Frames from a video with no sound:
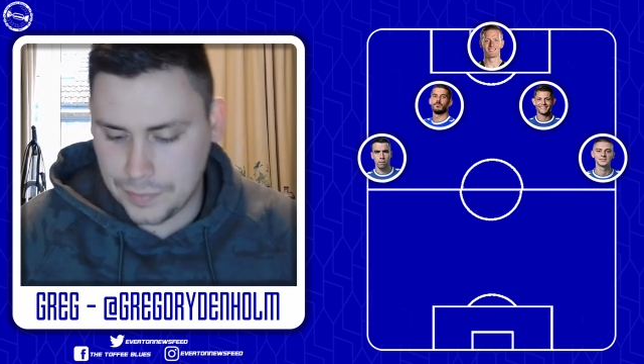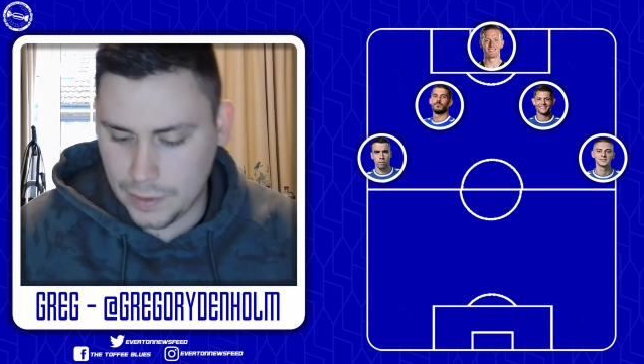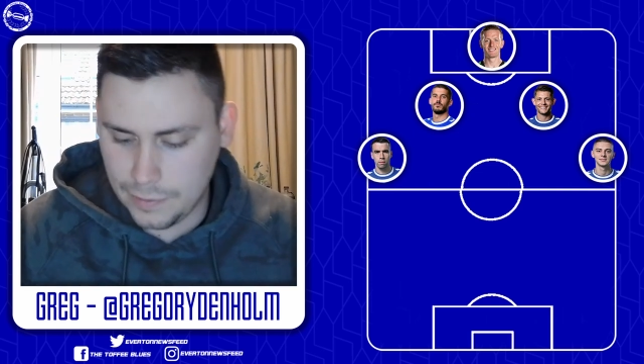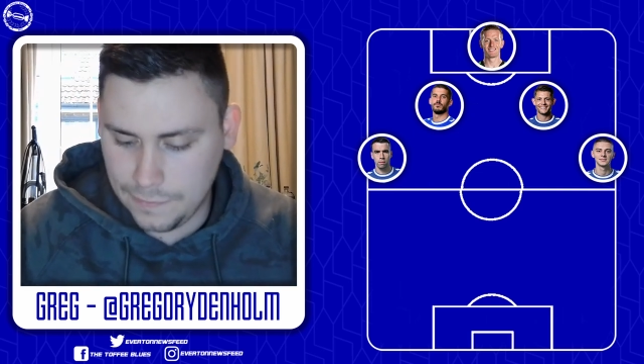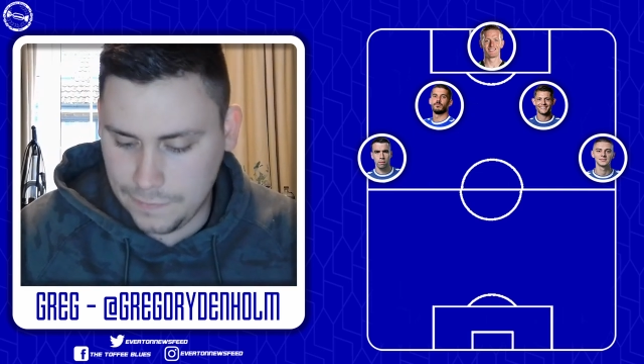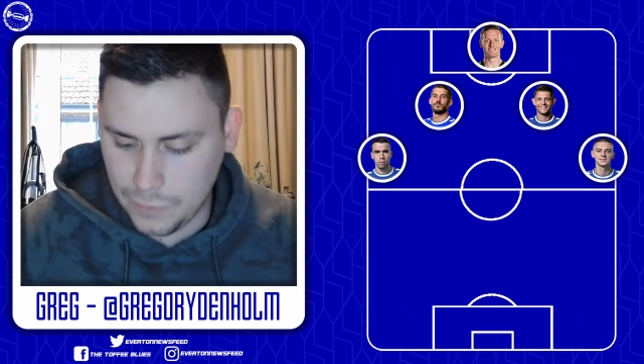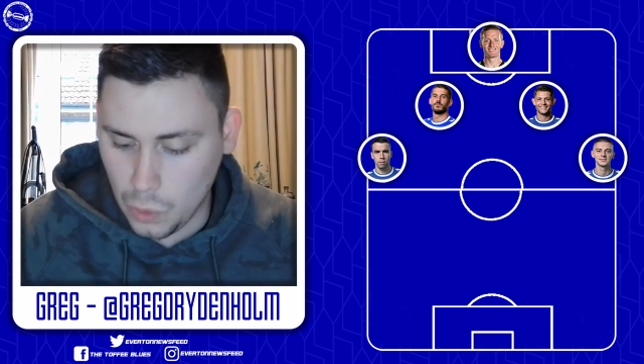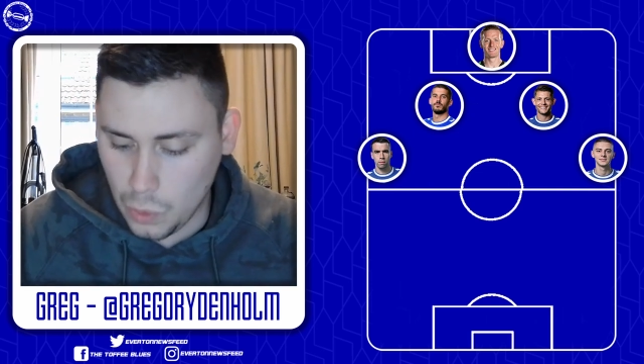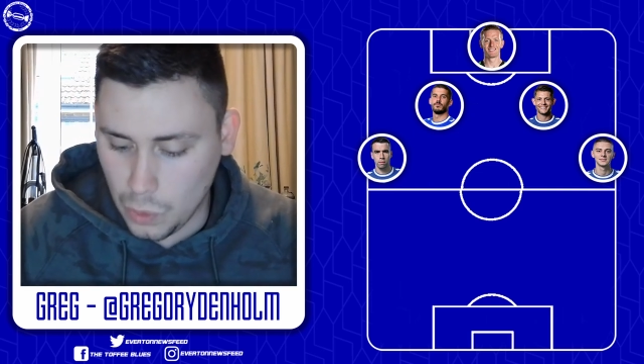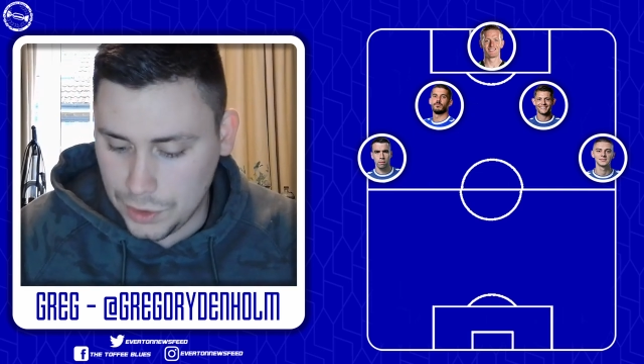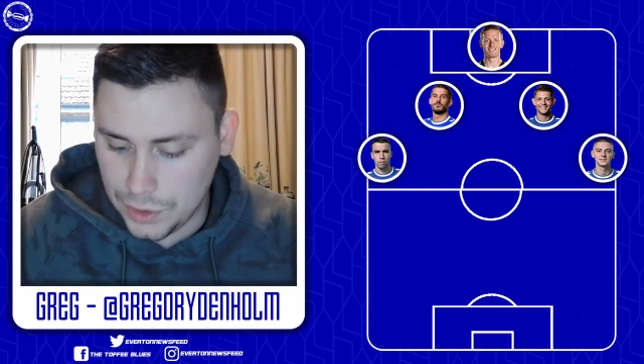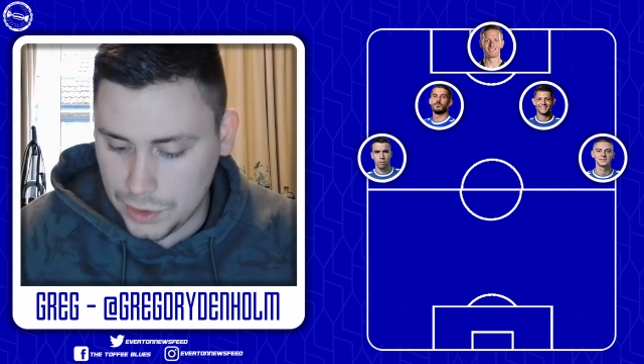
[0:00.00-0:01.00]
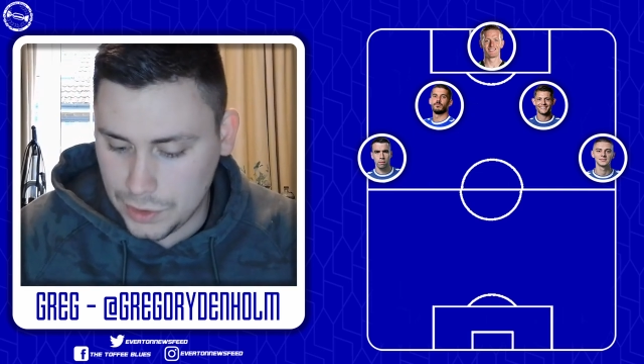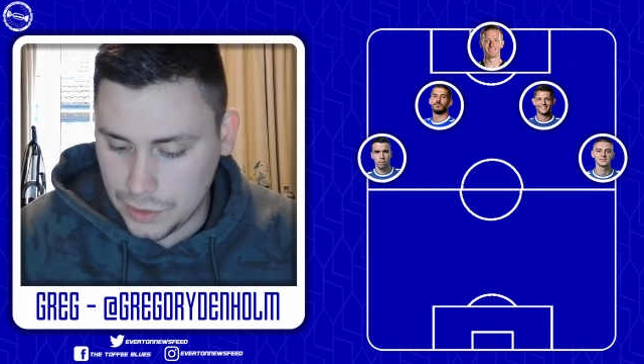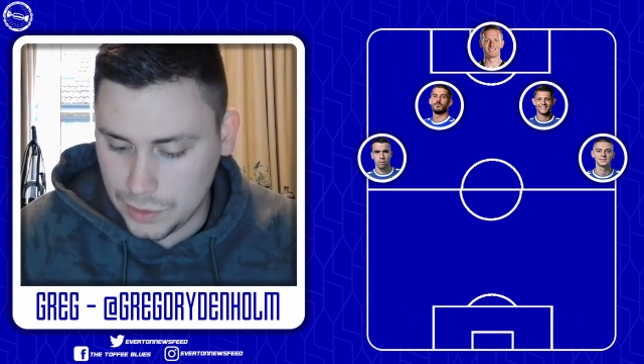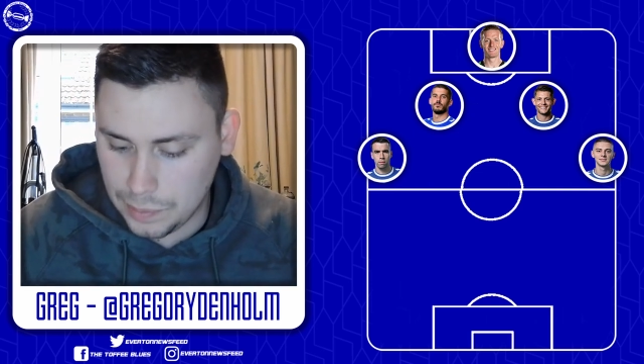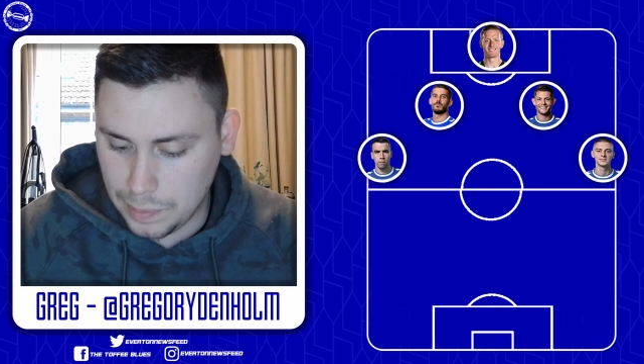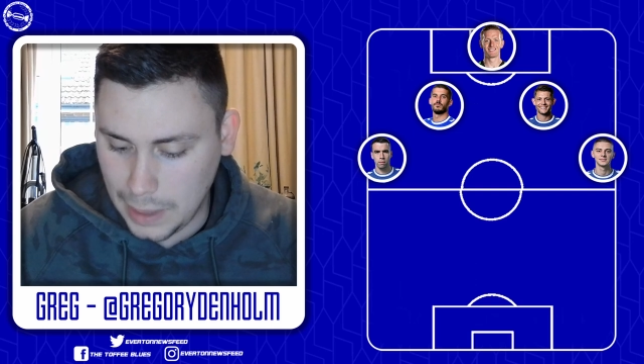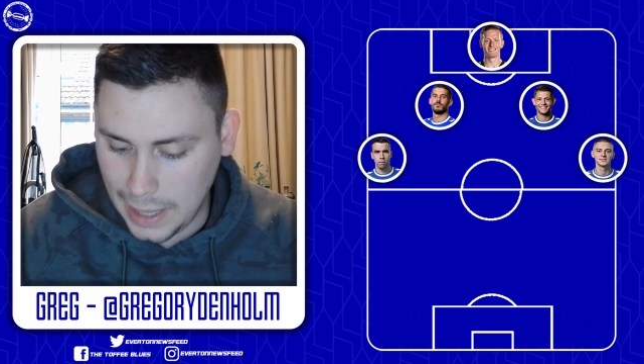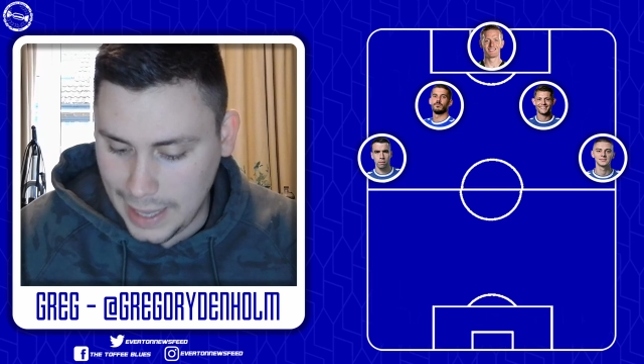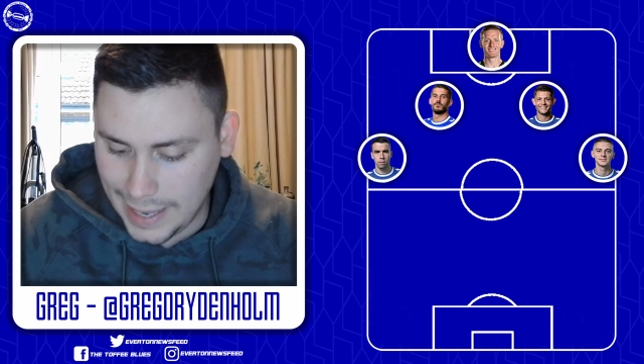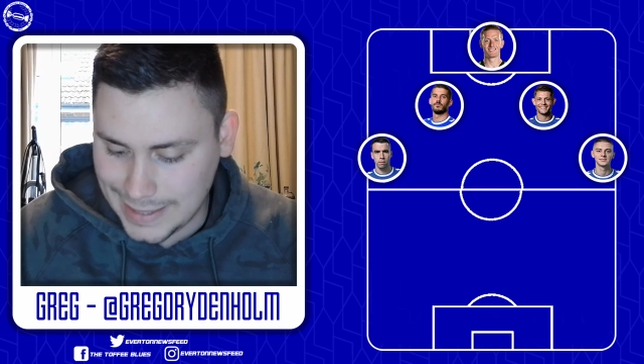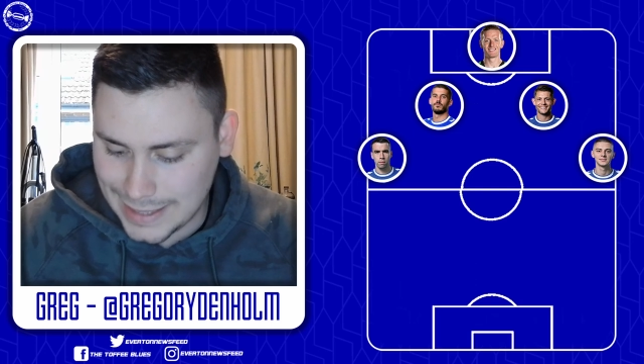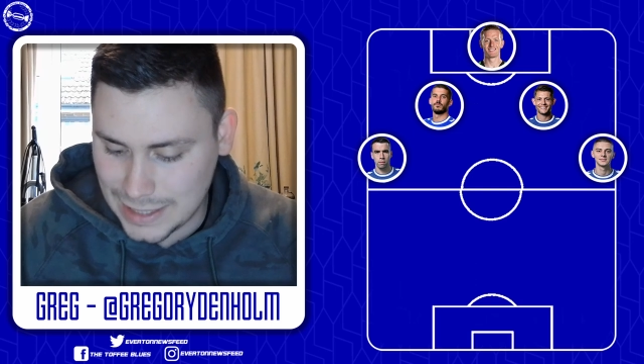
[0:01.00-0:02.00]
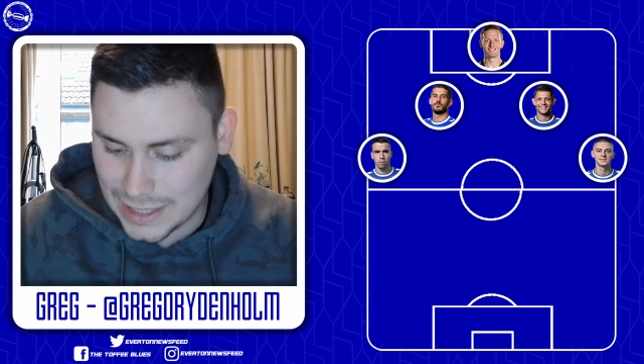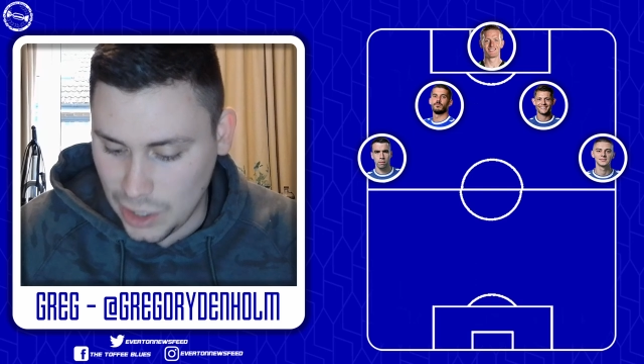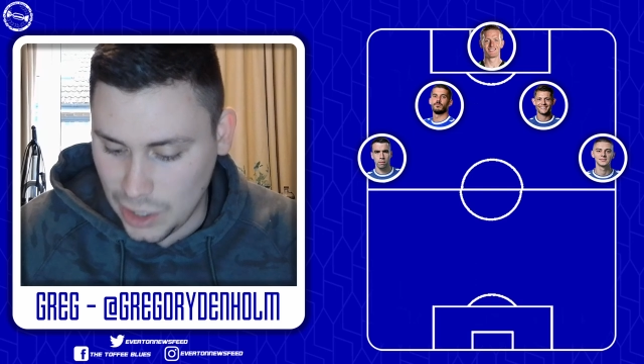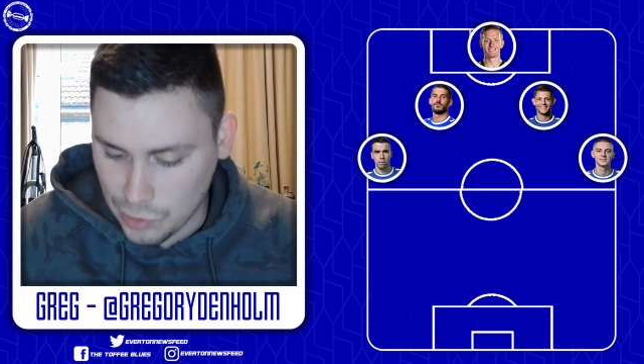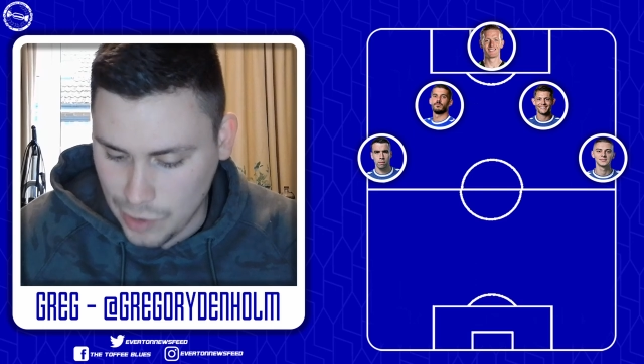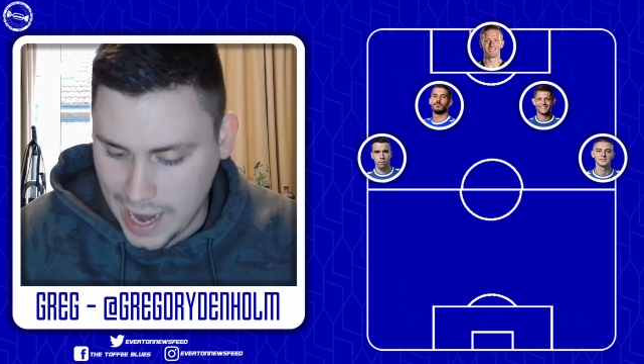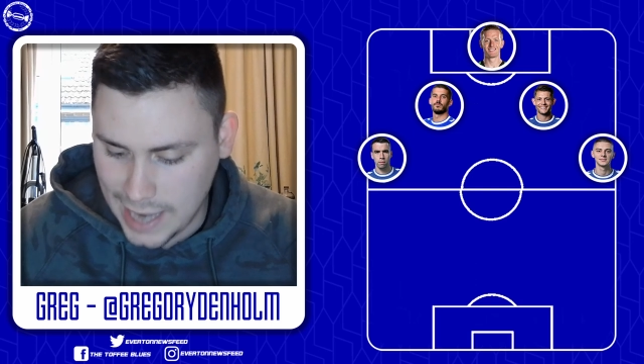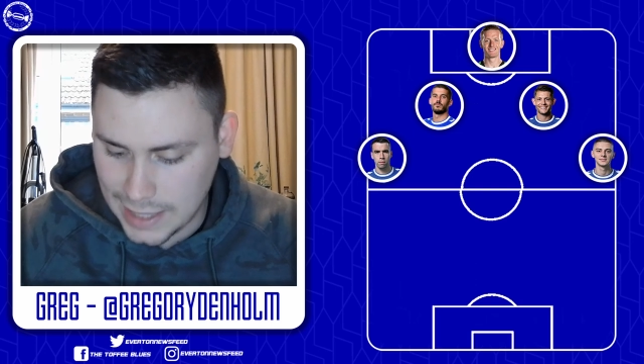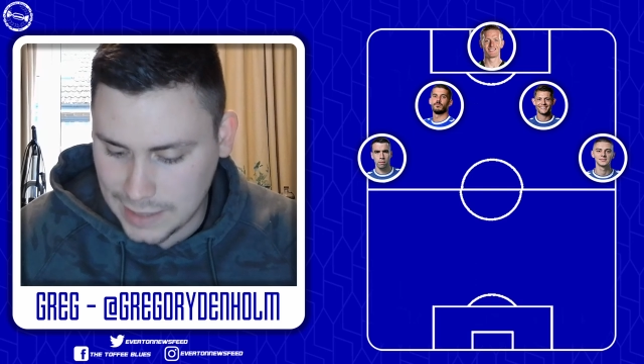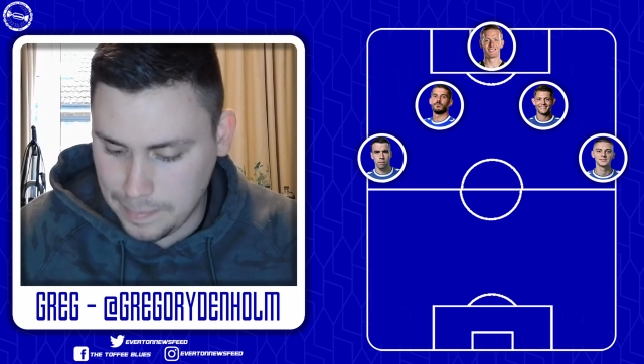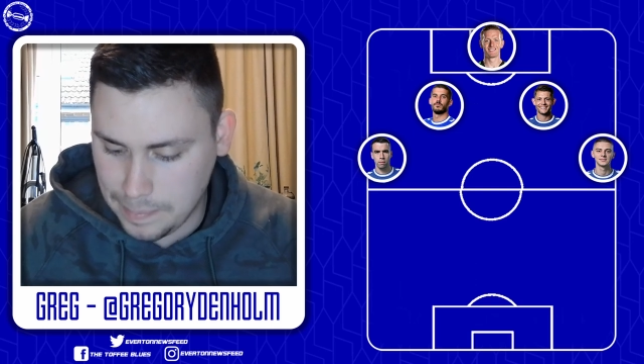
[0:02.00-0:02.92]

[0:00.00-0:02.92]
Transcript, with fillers: forward players, direct,